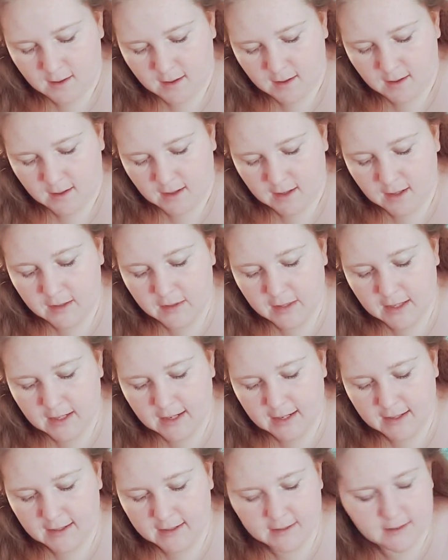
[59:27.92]
And
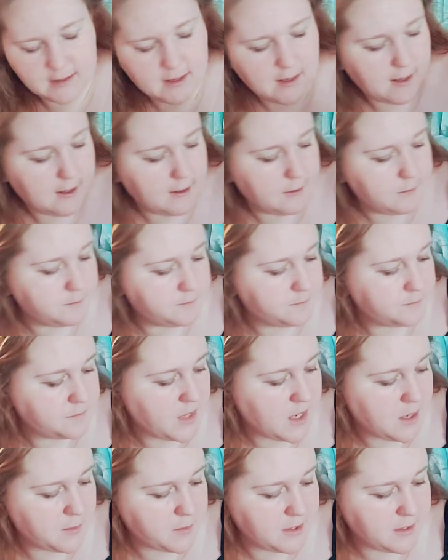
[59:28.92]
then I'm
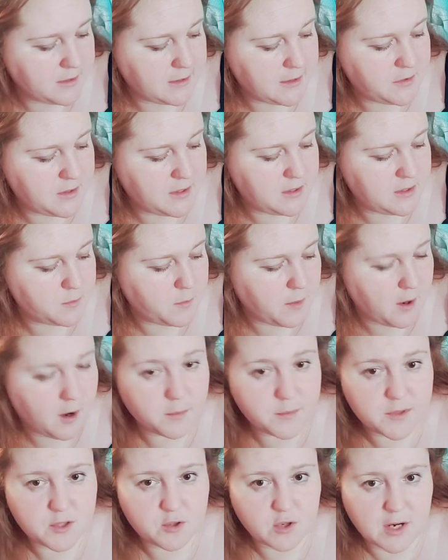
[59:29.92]
going to let these
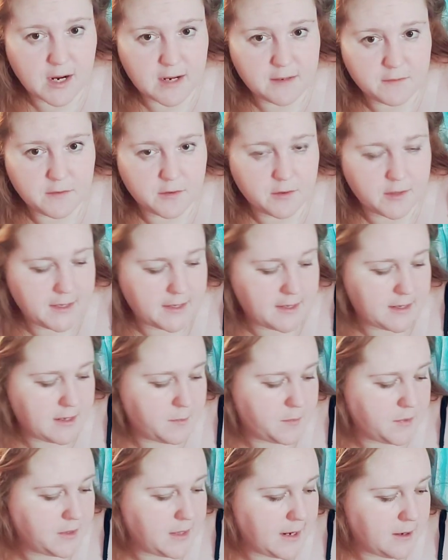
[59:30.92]
bulbs dry for like a
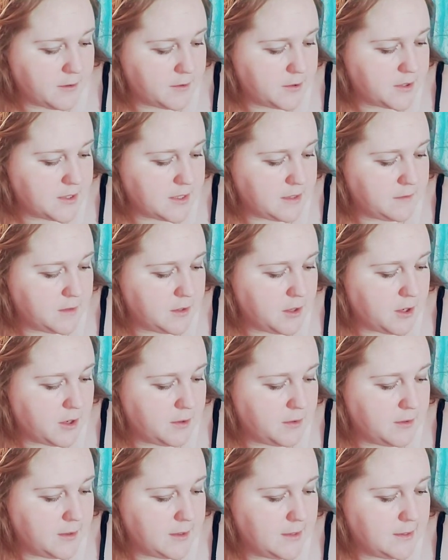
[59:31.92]
couple hours, even
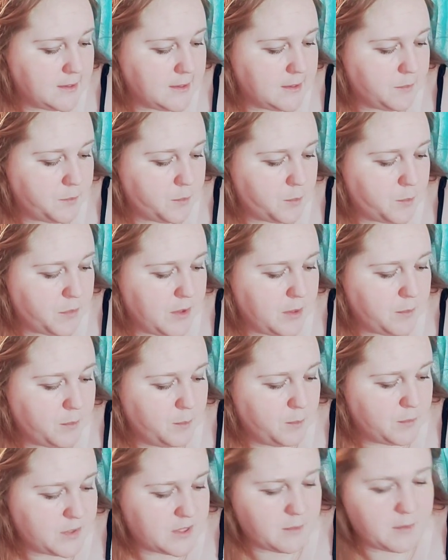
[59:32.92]
though
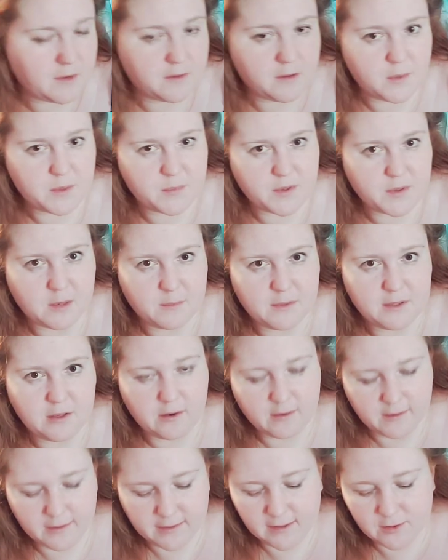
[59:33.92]
some of them are probably
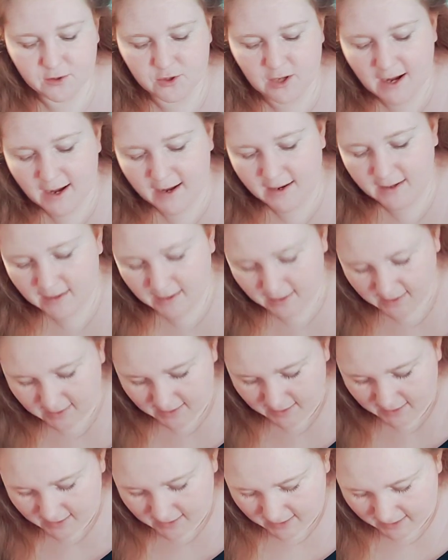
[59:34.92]
already dry.
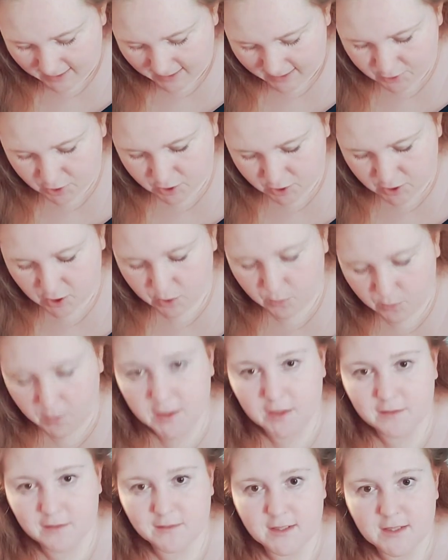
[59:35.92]
I just don't want
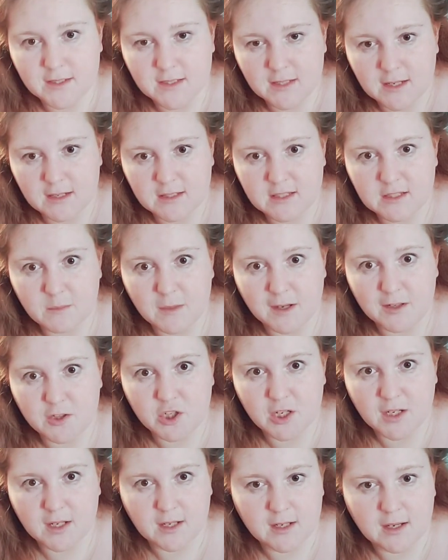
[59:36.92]
to risk
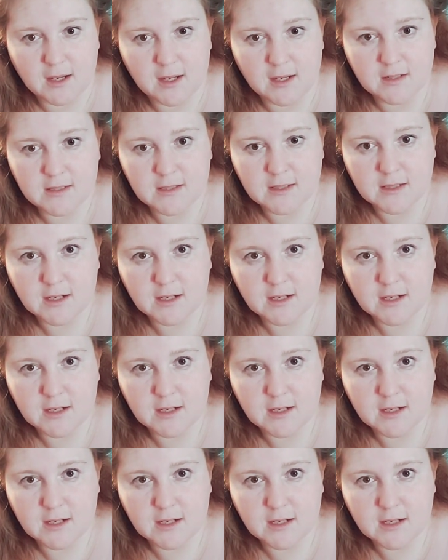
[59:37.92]
smudging it.